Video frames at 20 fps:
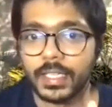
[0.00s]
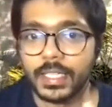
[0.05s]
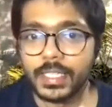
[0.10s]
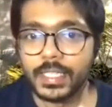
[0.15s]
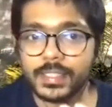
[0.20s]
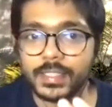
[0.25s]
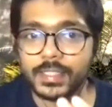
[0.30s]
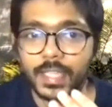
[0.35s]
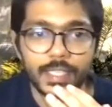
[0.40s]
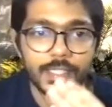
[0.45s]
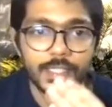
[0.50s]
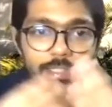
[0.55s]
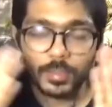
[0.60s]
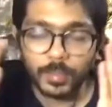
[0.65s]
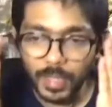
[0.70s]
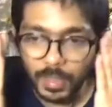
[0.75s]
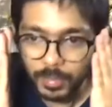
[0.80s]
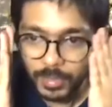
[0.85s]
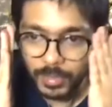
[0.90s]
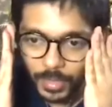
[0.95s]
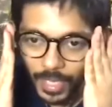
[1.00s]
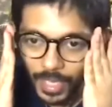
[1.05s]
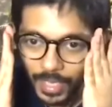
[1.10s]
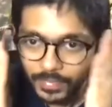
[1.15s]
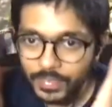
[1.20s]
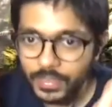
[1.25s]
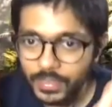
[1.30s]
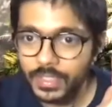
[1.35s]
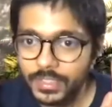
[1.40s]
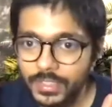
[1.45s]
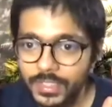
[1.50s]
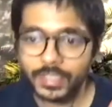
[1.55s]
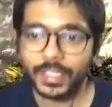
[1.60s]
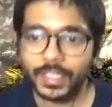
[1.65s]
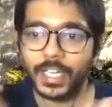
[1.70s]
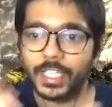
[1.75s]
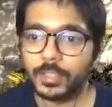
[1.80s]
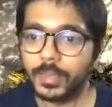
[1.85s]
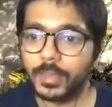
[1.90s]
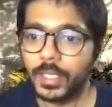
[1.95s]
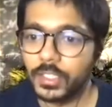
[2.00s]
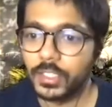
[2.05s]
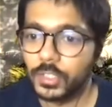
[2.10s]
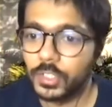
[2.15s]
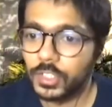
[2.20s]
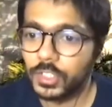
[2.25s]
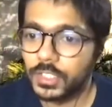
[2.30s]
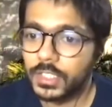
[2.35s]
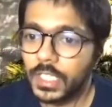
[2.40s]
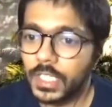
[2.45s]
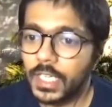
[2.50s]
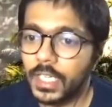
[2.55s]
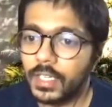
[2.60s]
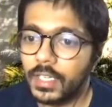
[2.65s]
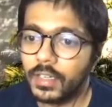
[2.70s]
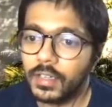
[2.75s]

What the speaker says: it's nice to be able to have a centralized place to just see